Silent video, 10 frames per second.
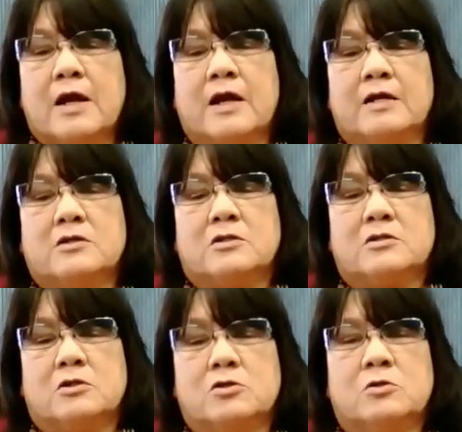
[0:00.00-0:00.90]
and to
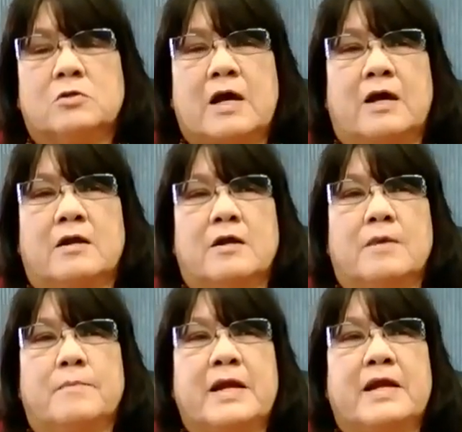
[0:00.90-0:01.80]
do that
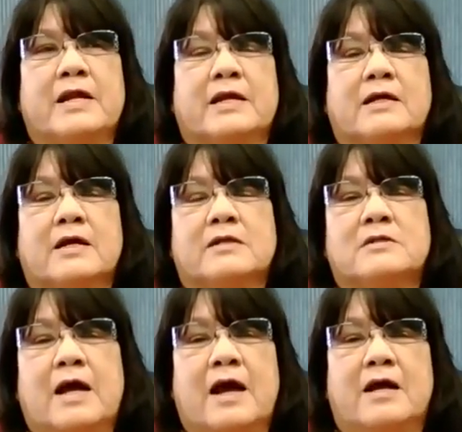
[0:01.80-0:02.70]
meeting
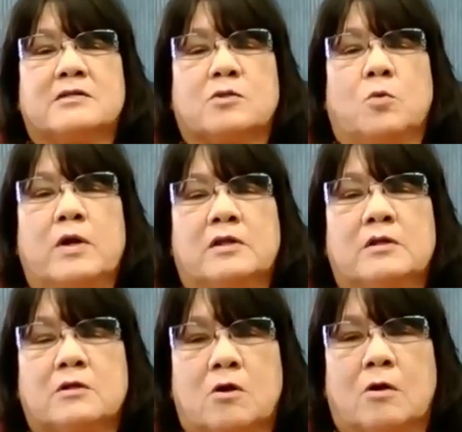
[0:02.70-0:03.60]
to ask what
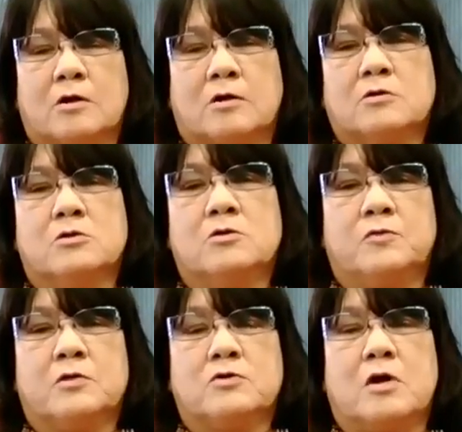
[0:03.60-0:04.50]
can the Clark do
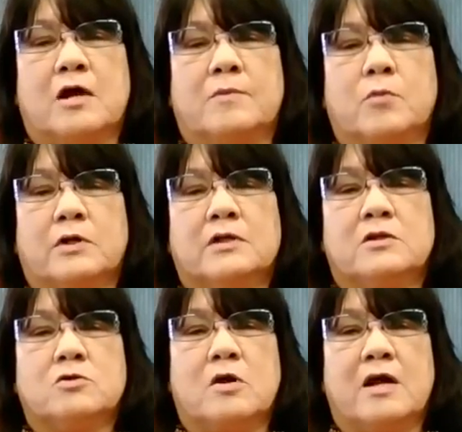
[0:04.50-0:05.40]
for the tribe, what can
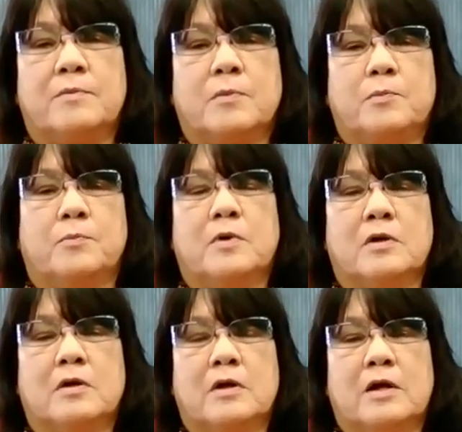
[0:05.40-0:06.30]
the tribe
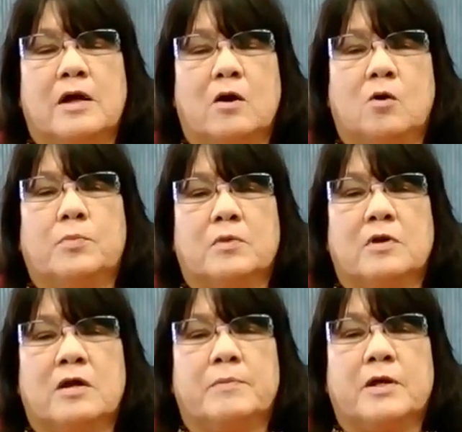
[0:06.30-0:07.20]
help
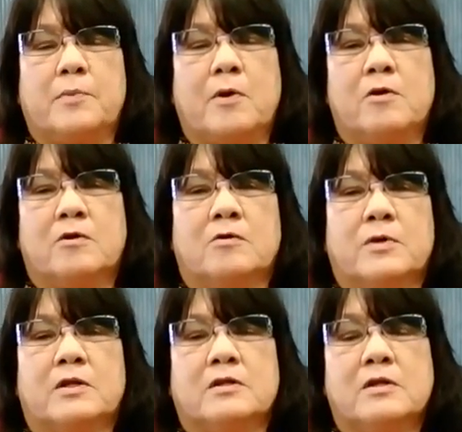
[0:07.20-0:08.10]
and be a partner
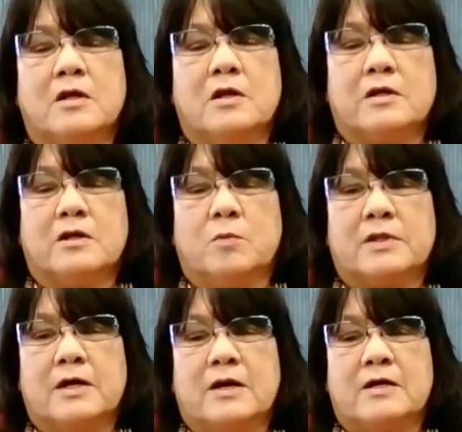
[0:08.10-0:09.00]
with,
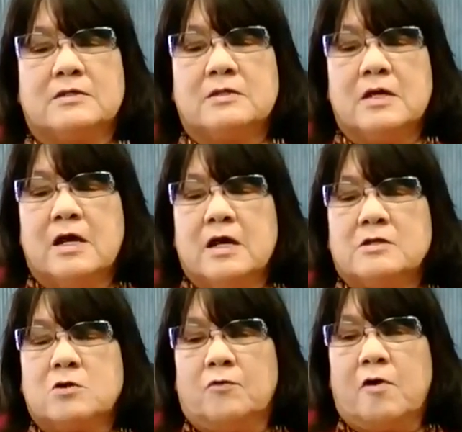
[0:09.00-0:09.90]
with us.
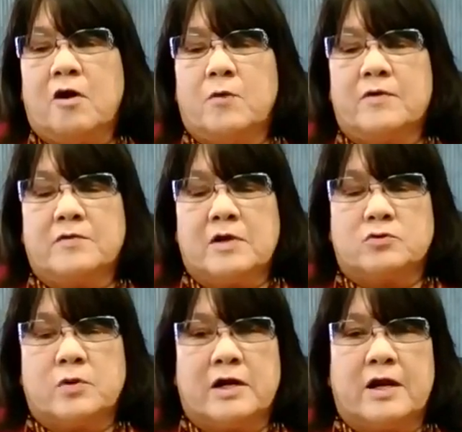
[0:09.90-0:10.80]
So far, we've
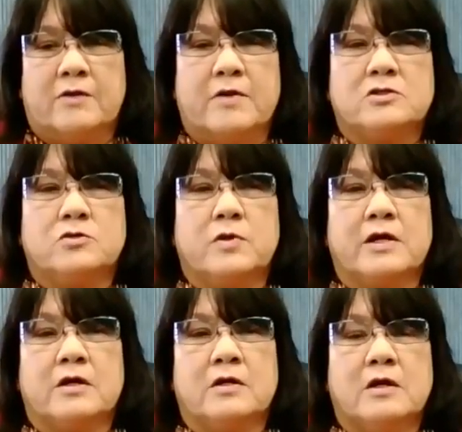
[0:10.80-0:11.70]
done Trinidad
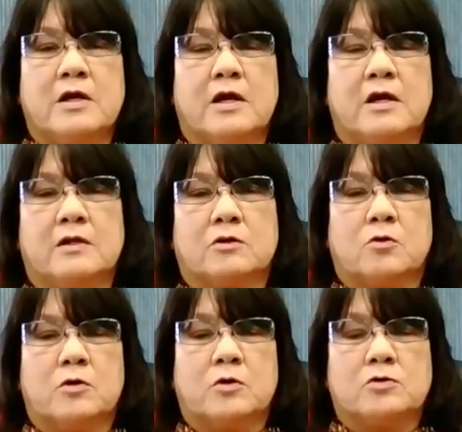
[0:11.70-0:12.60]
Rancheria and the
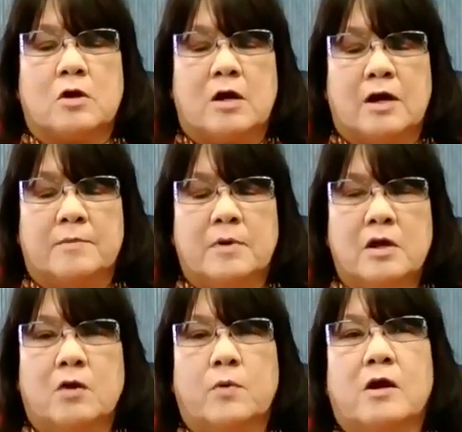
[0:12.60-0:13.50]
Karuk tribe.
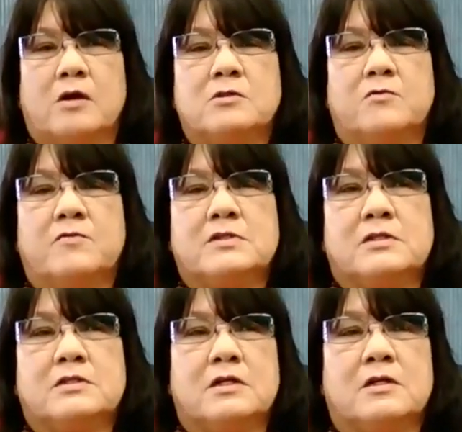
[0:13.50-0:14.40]
We also
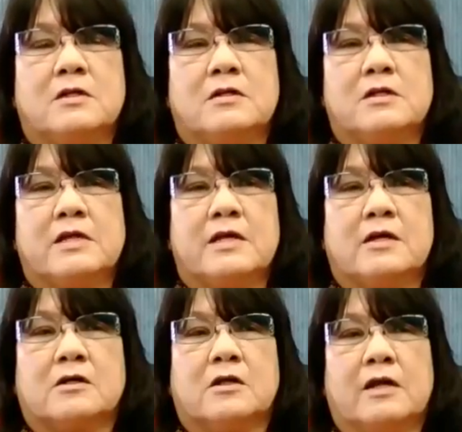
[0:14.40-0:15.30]
visited
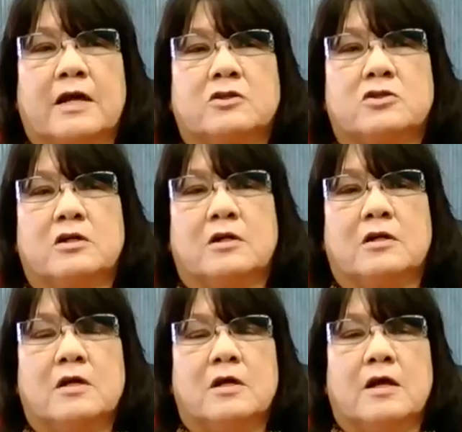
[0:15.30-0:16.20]
the
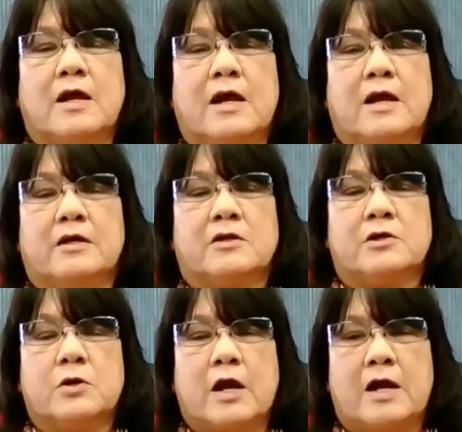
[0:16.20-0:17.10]
collection at
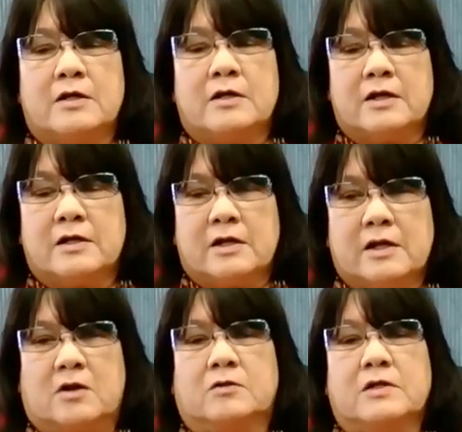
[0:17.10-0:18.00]
United Indian
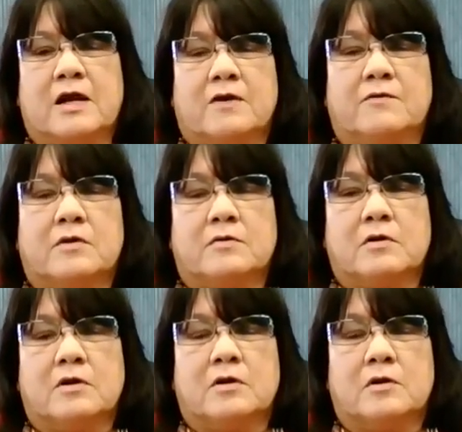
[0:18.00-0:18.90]
Health. They have
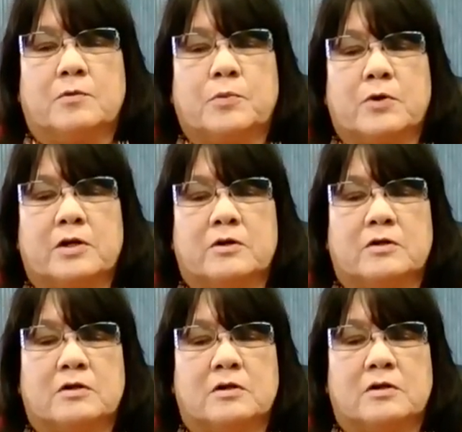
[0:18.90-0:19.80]
a pretty good